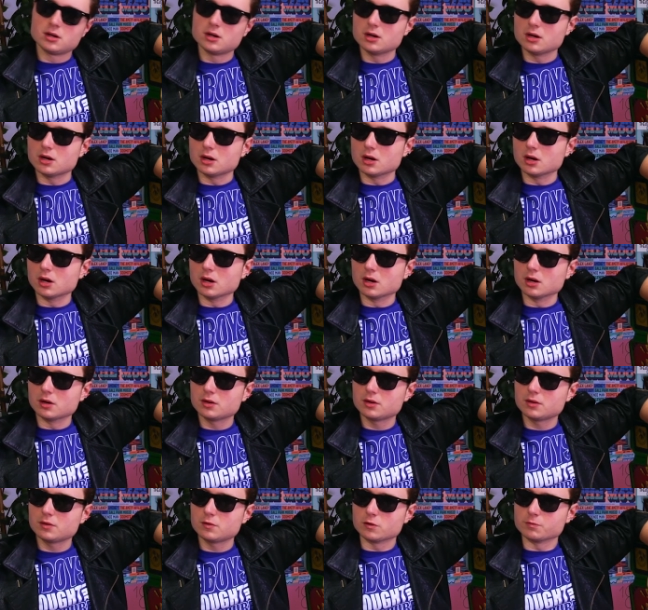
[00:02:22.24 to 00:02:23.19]
Uh,
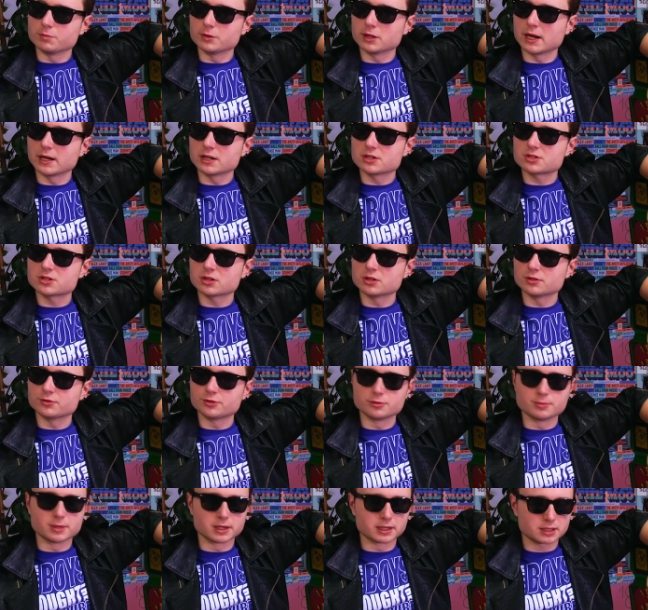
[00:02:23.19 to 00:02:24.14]
we've been at each other
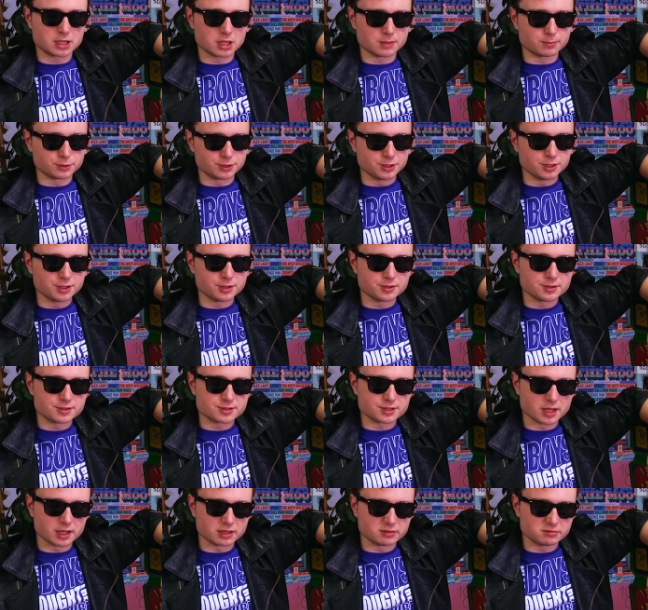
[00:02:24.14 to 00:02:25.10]
for about a couple of
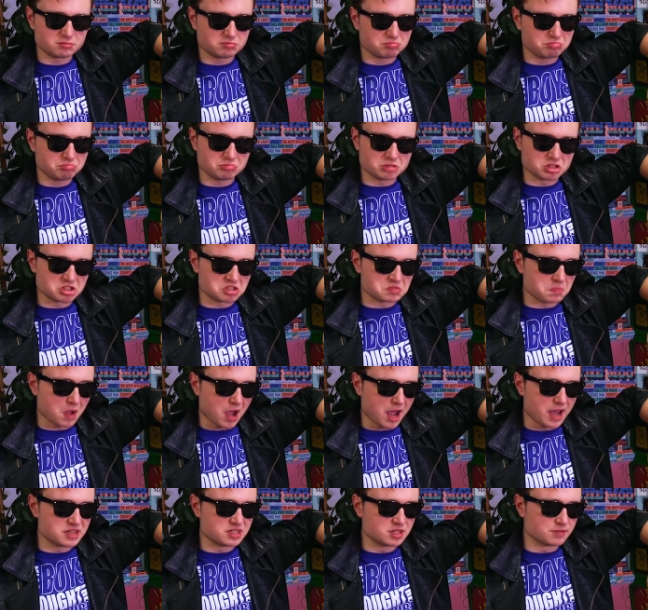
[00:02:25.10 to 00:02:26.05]
years. I
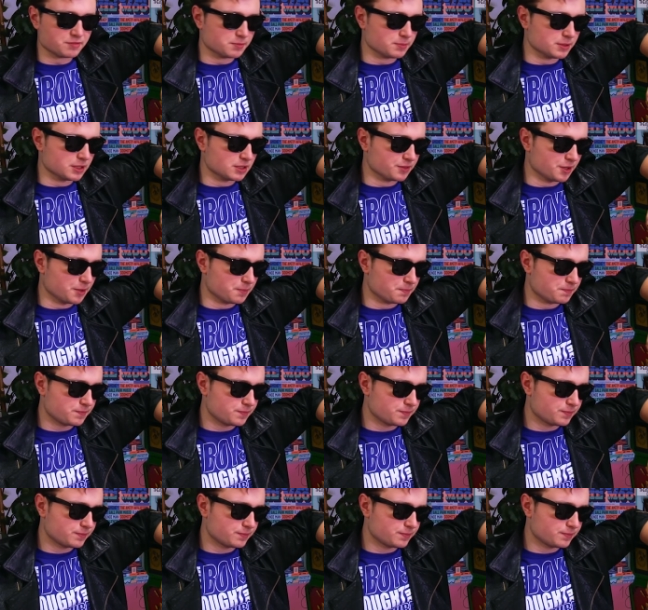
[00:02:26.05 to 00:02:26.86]
despise every bit of him.